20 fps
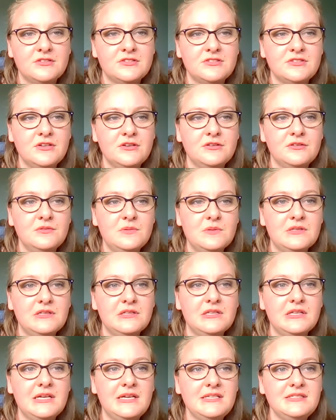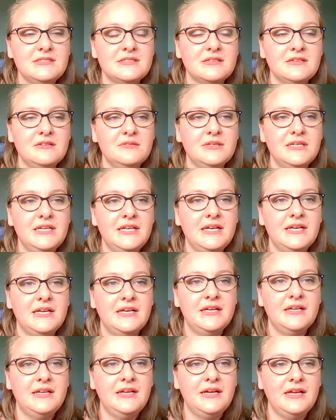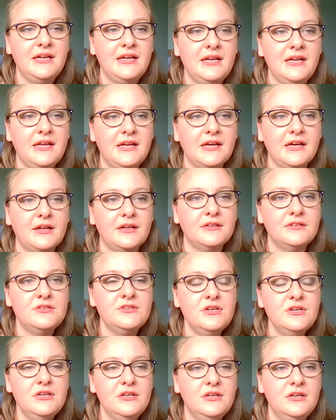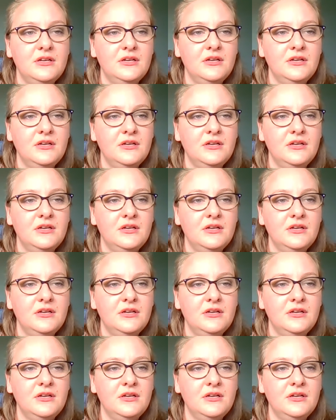So let's go ahead and